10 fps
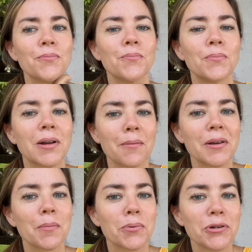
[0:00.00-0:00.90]

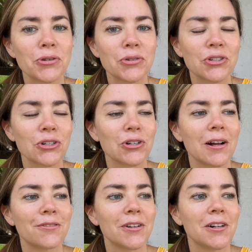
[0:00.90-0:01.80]
becoming a producer
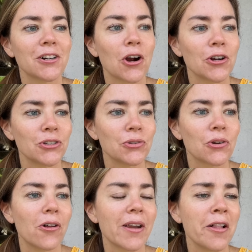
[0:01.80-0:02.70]
of a cartoon
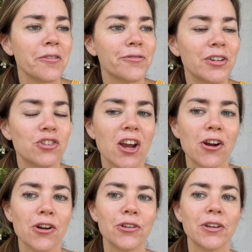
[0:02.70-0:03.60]
called Elephant
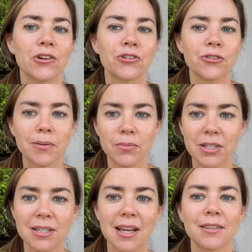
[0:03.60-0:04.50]
Gerald, and her dream was
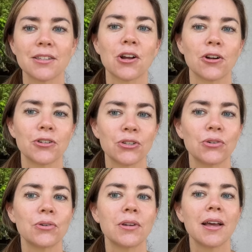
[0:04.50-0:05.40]
to take this
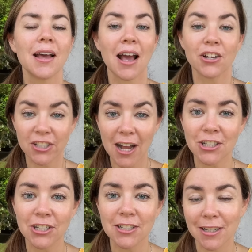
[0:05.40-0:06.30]
cartoon, and she
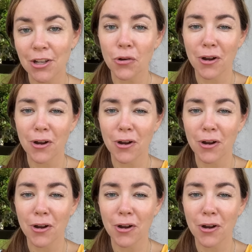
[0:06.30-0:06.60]
actually did go to